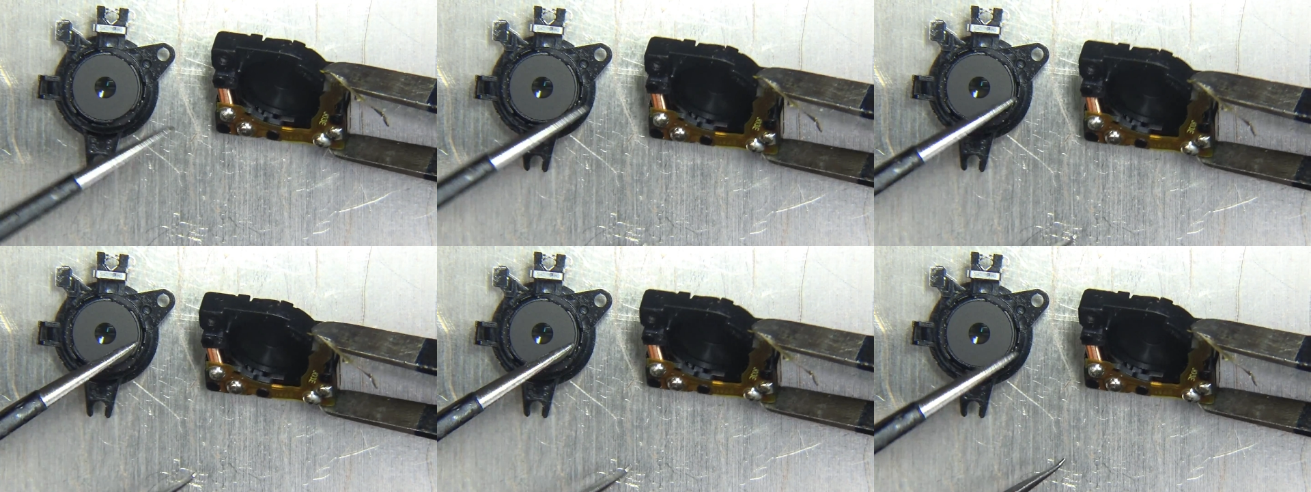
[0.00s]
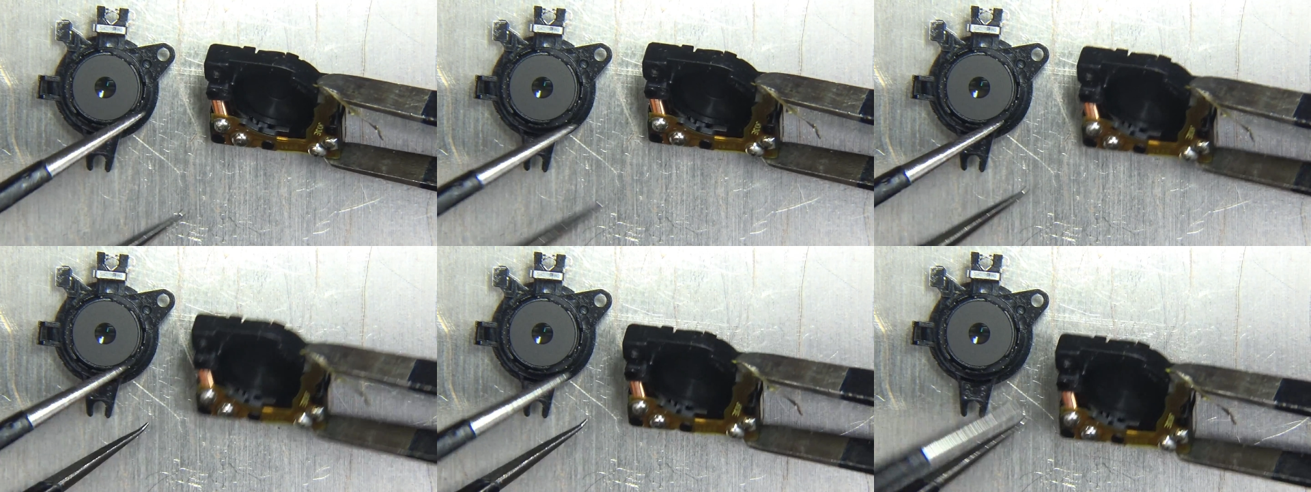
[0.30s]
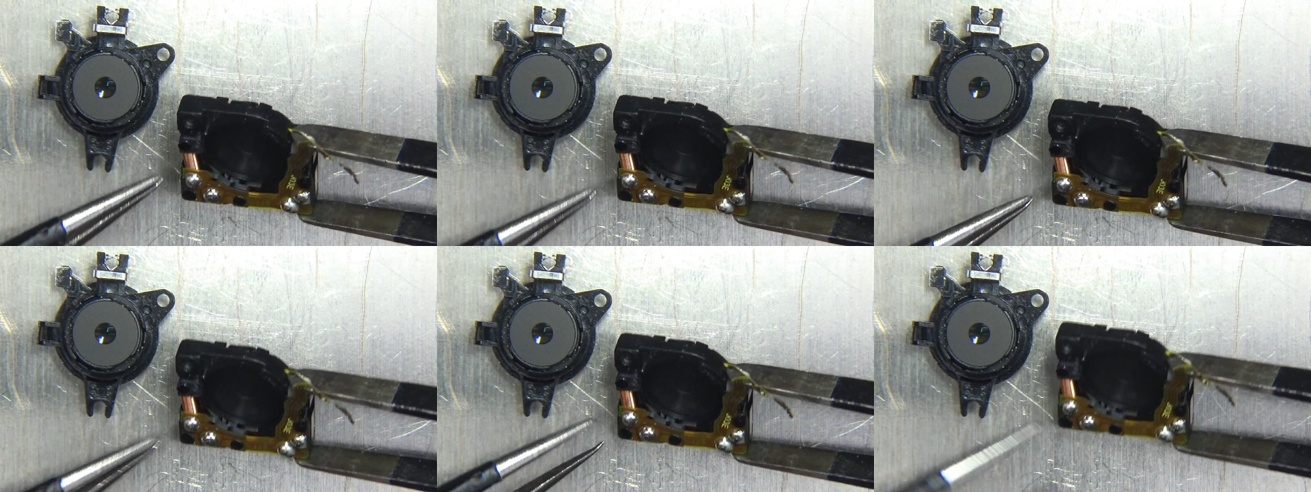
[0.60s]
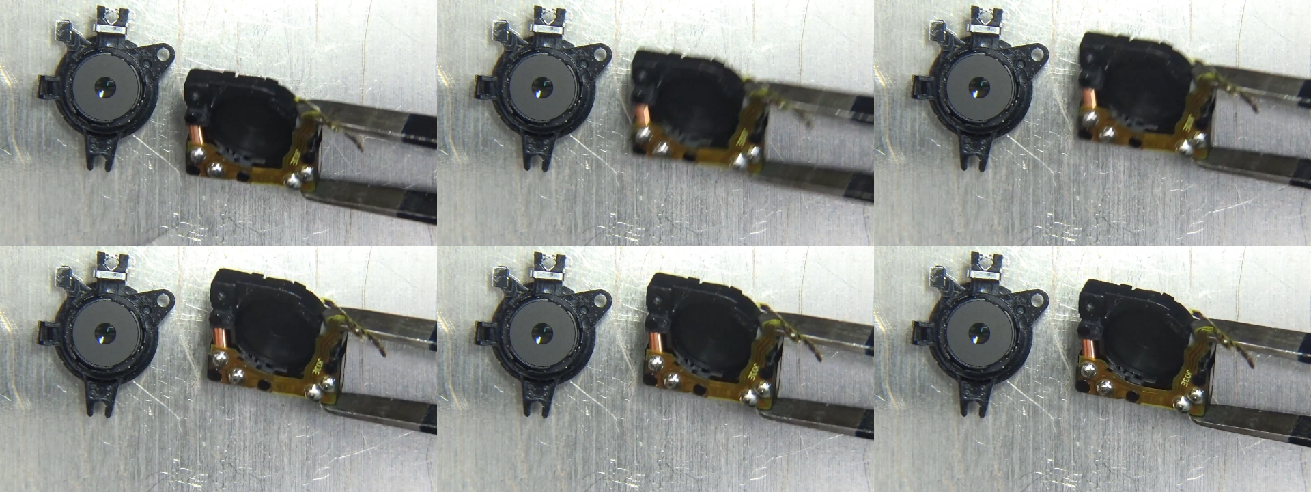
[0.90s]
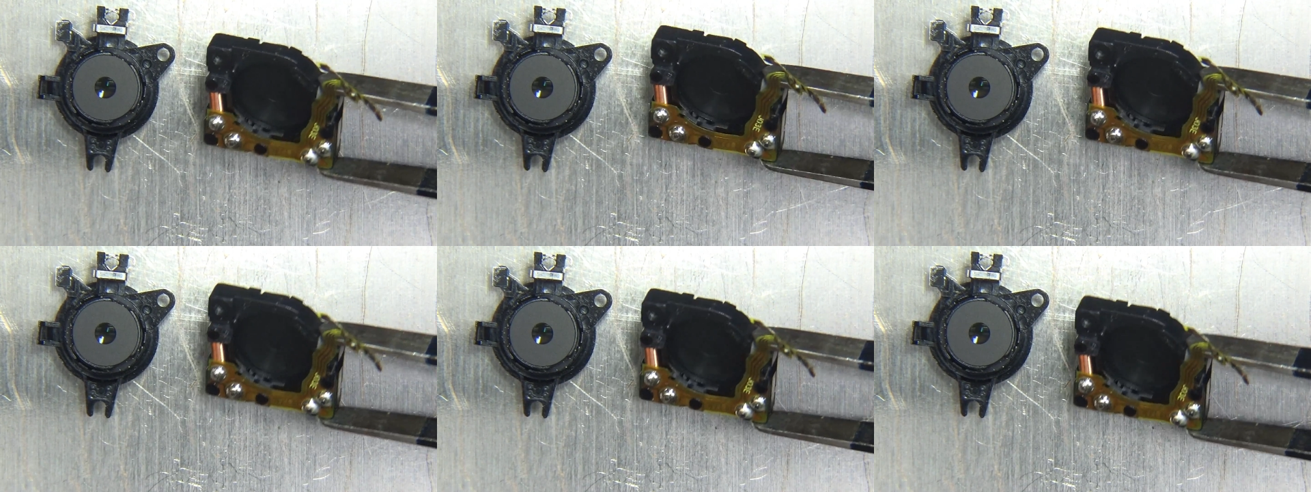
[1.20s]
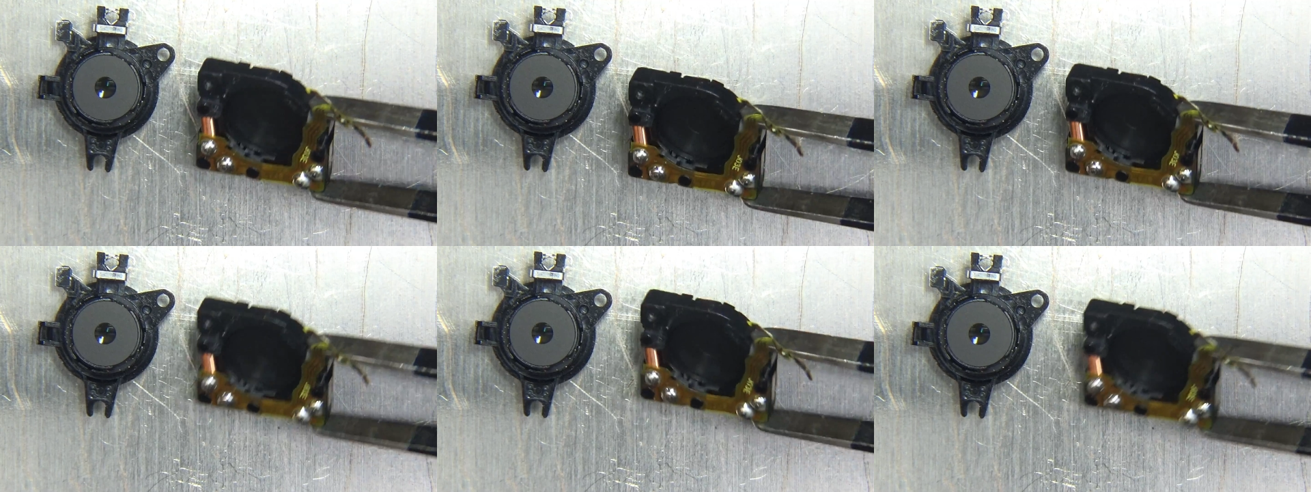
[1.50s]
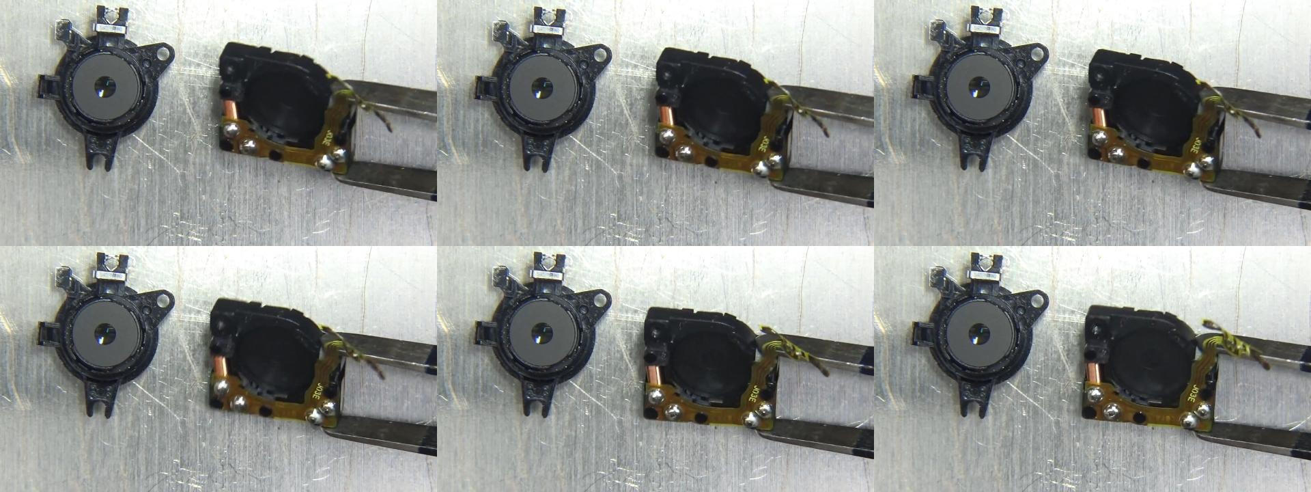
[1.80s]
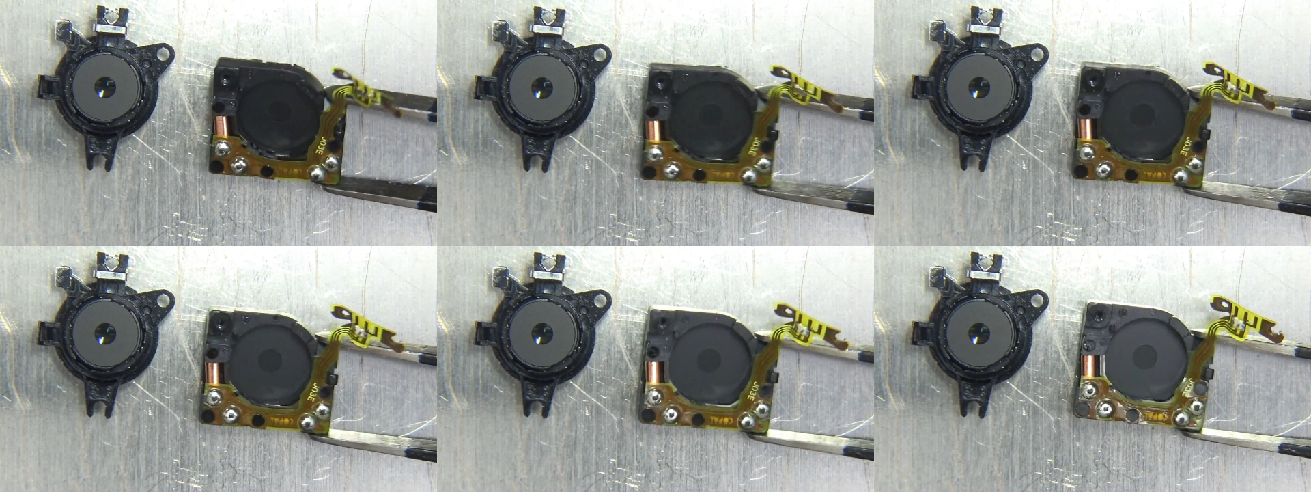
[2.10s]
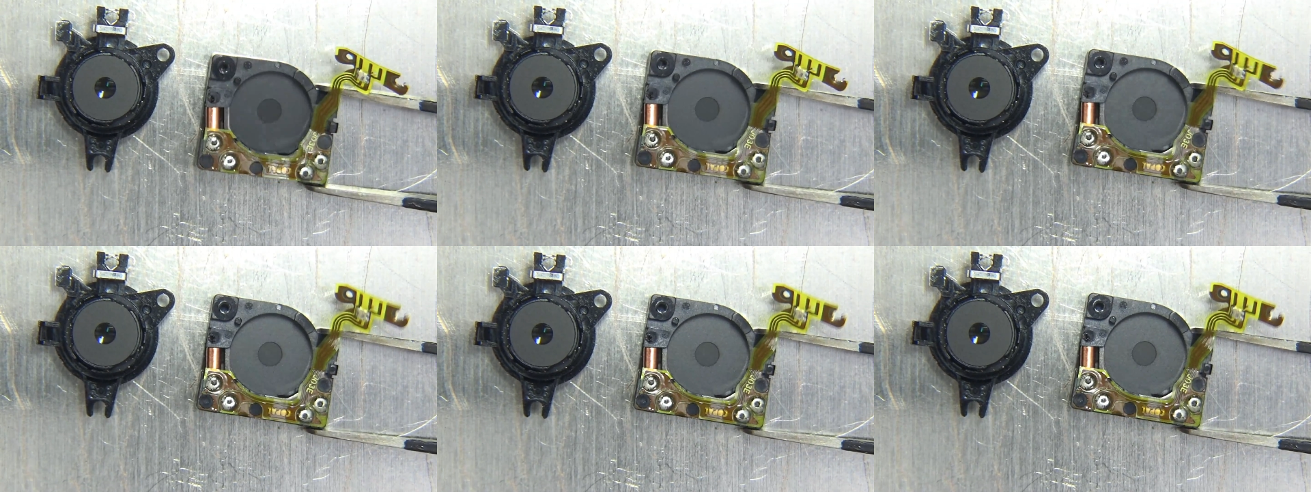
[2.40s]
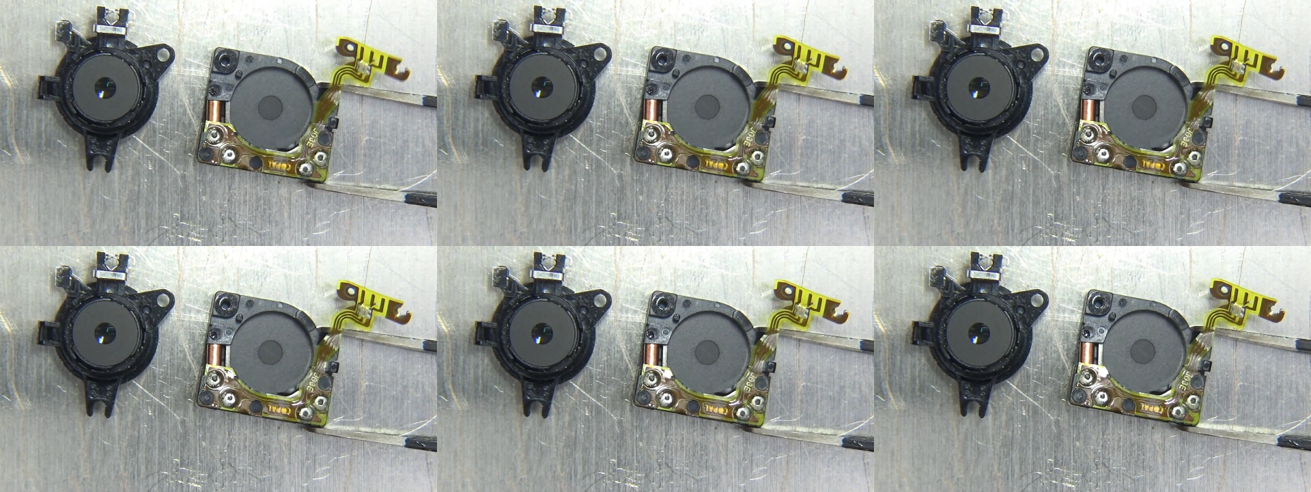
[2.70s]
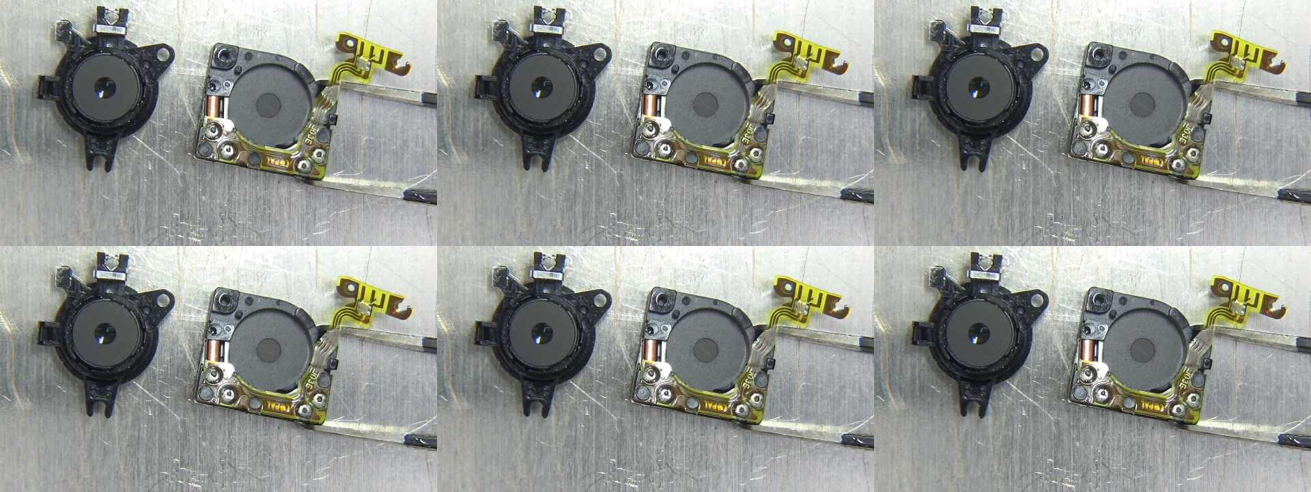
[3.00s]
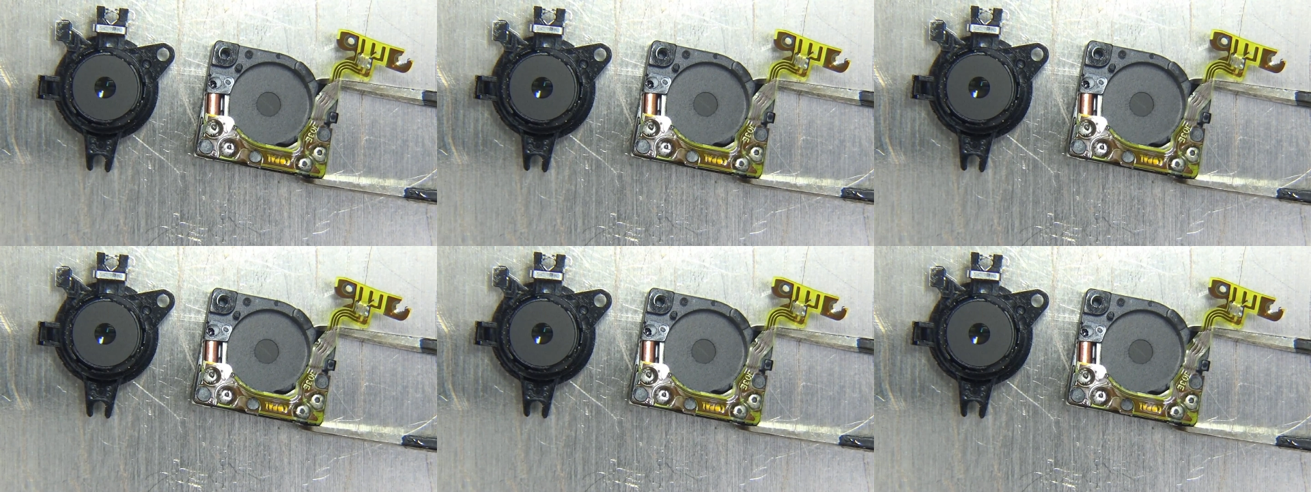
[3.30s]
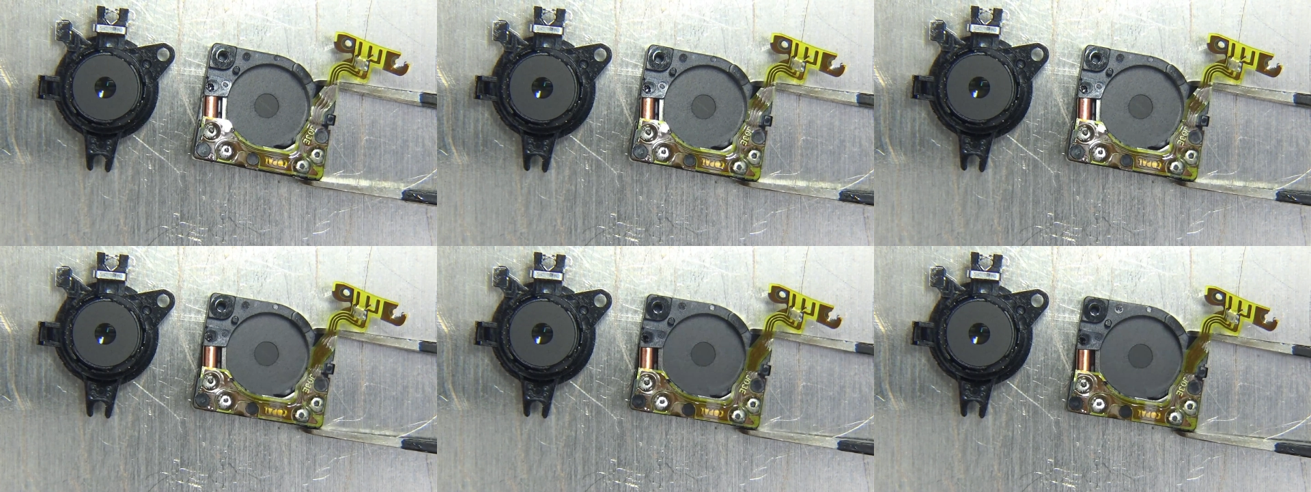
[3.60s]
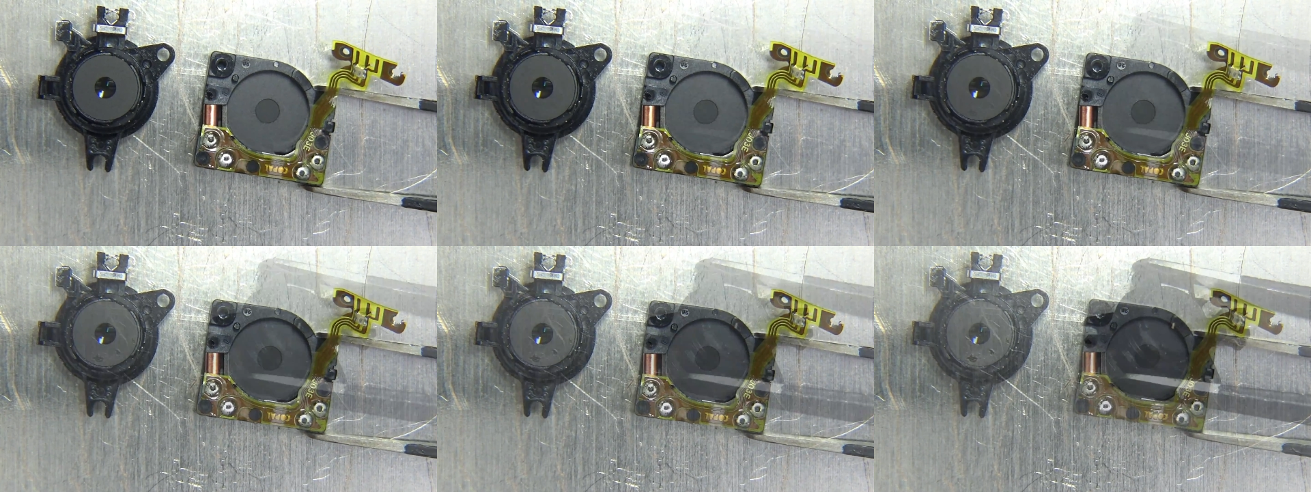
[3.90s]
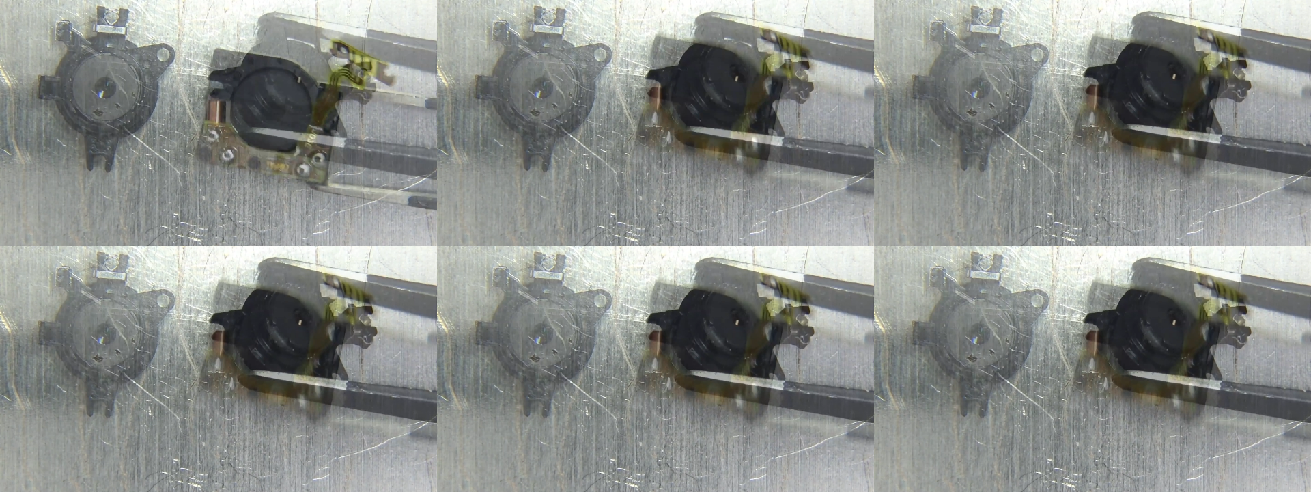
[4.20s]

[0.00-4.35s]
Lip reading: Nobody's mouth can be seen.